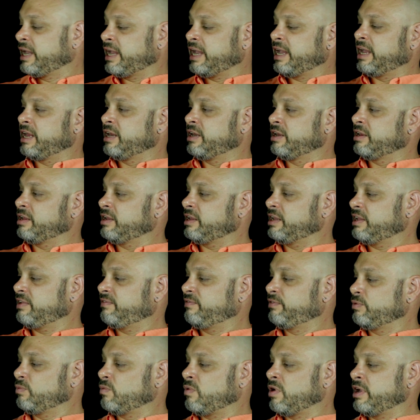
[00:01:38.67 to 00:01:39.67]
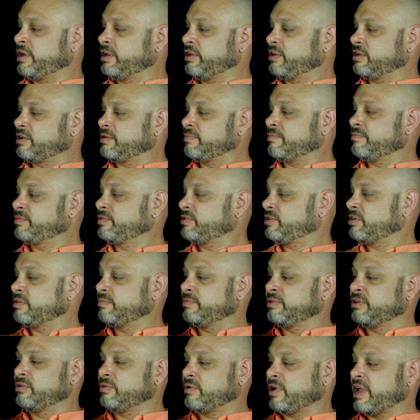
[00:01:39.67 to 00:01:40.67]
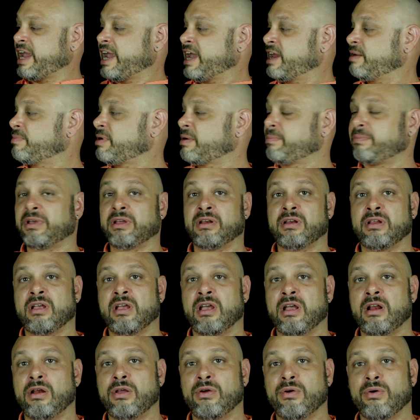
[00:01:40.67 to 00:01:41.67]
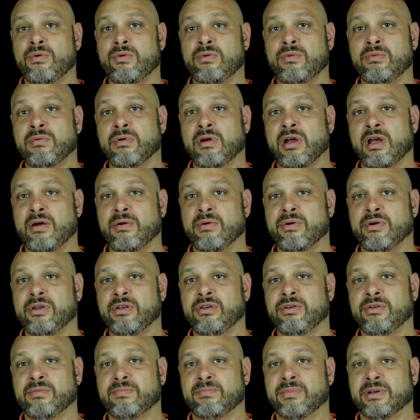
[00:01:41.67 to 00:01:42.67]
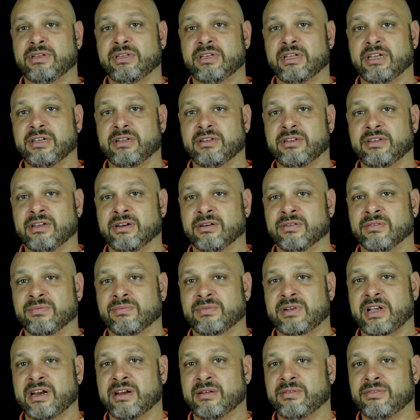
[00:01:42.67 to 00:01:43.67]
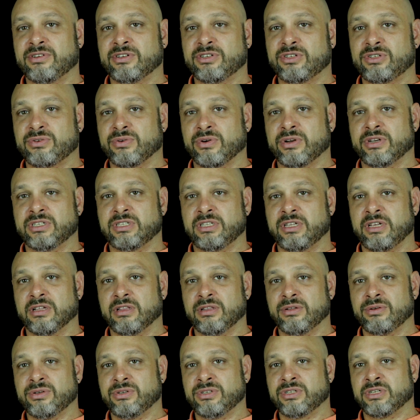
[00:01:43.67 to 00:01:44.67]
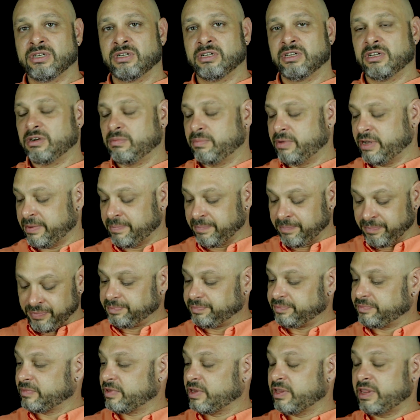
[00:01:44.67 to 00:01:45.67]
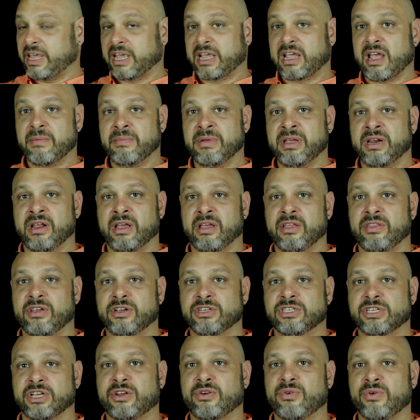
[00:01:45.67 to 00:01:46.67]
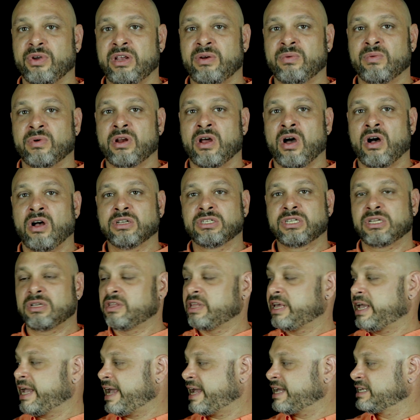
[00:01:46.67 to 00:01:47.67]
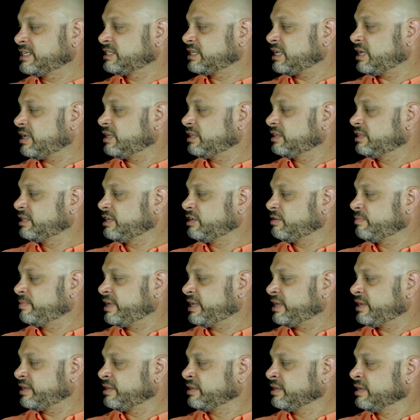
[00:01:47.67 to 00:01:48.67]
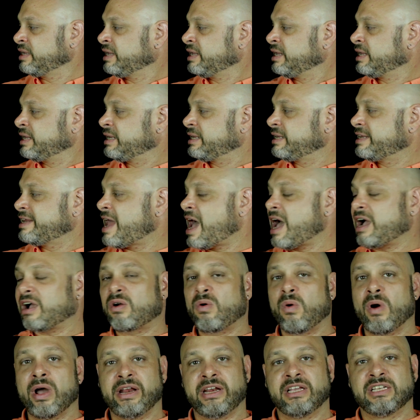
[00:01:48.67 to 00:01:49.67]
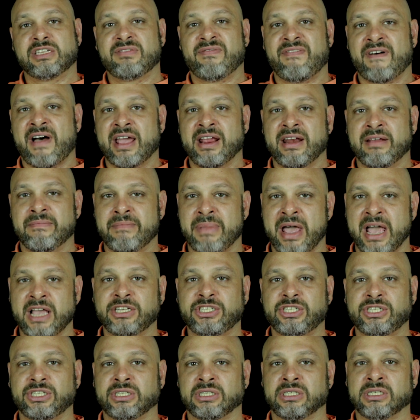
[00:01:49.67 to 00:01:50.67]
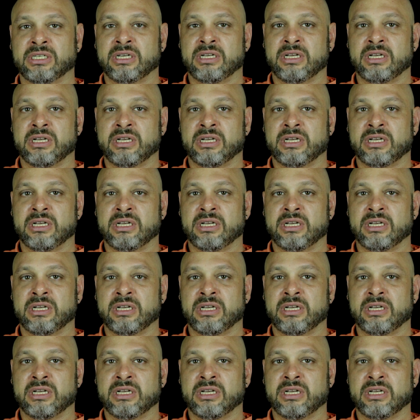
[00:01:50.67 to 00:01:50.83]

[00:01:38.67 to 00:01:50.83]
And if you want, you can turn them into a hand puppet. Hello, how are you? But they, kind of destroys the illusion a little bit. They come in. There's a green one also that has a little bit, not quite as fine a mesh.